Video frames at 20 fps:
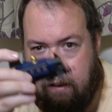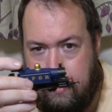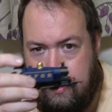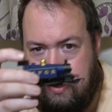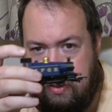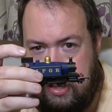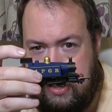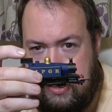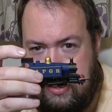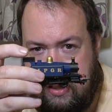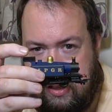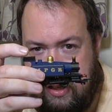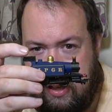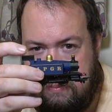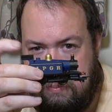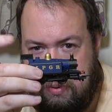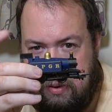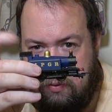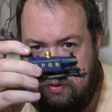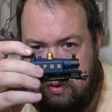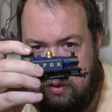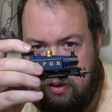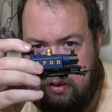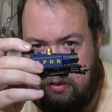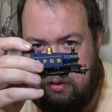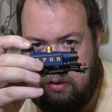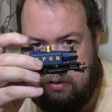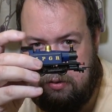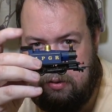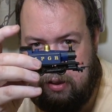this can be for
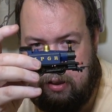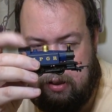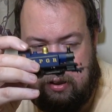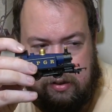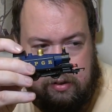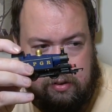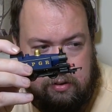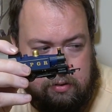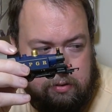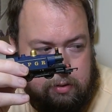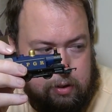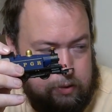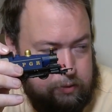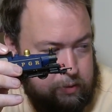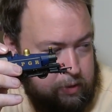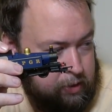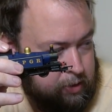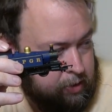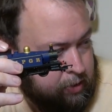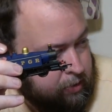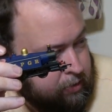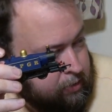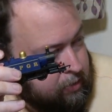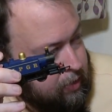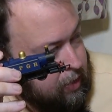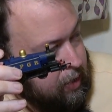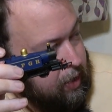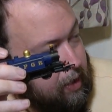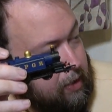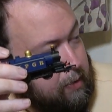loco that can drive you to
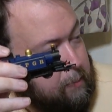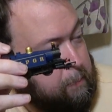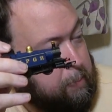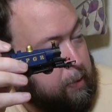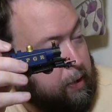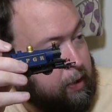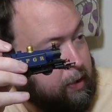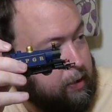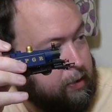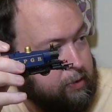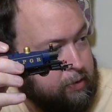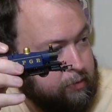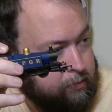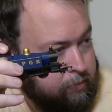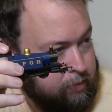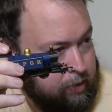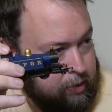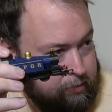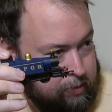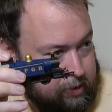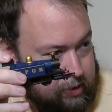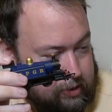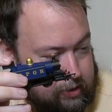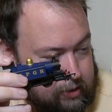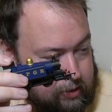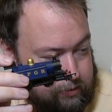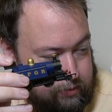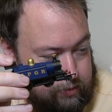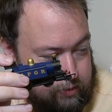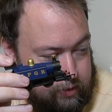piles of railway
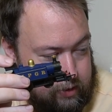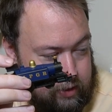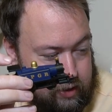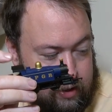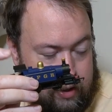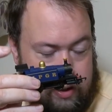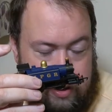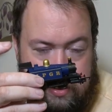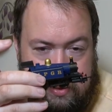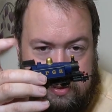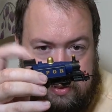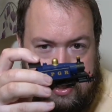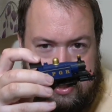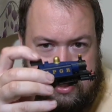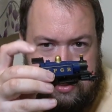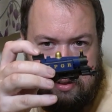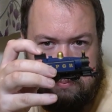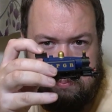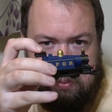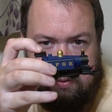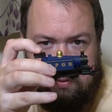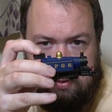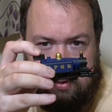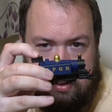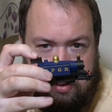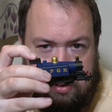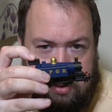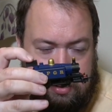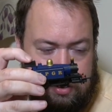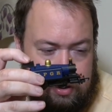stuff. This could be for
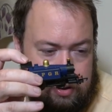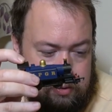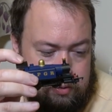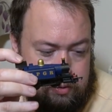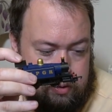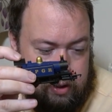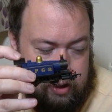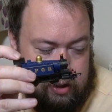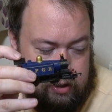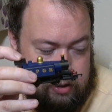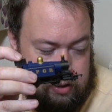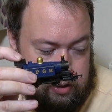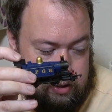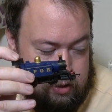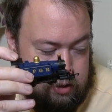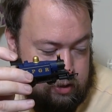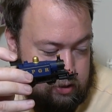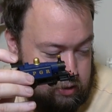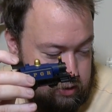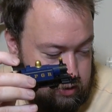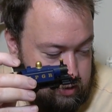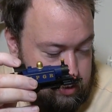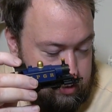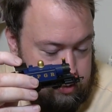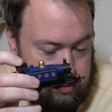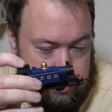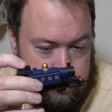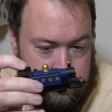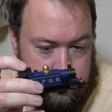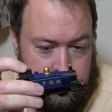loco that you use
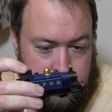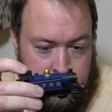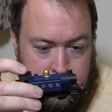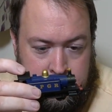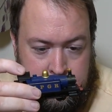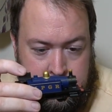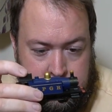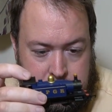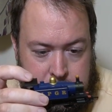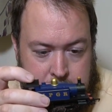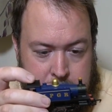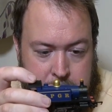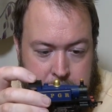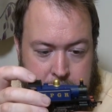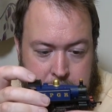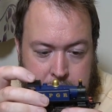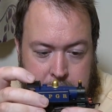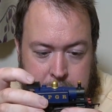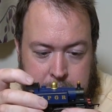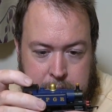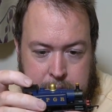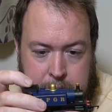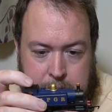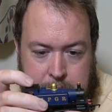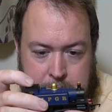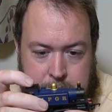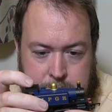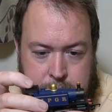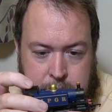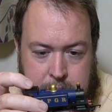to check how
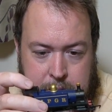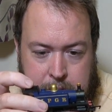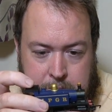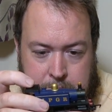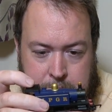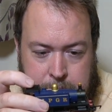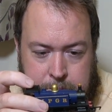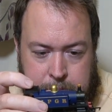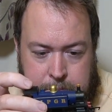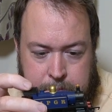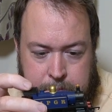things run.